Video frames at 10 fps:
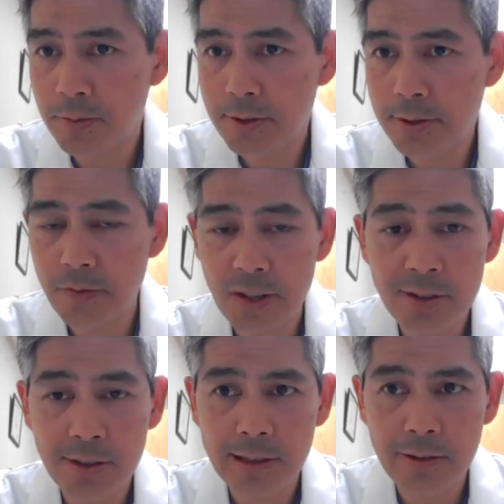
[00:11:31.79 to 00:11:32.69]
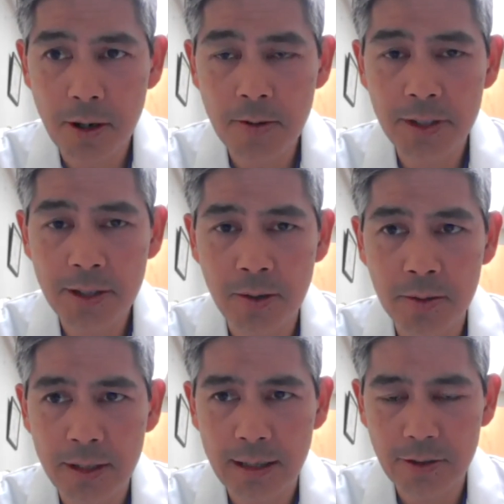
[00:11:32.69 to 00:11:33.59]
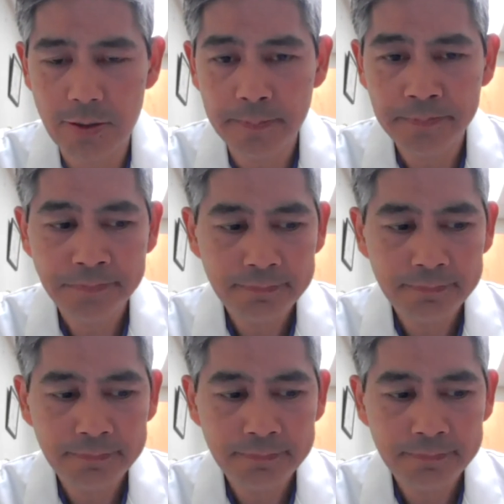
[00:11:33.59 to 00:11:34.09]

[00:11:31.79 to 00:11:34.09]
which eventually grow into colon cancer.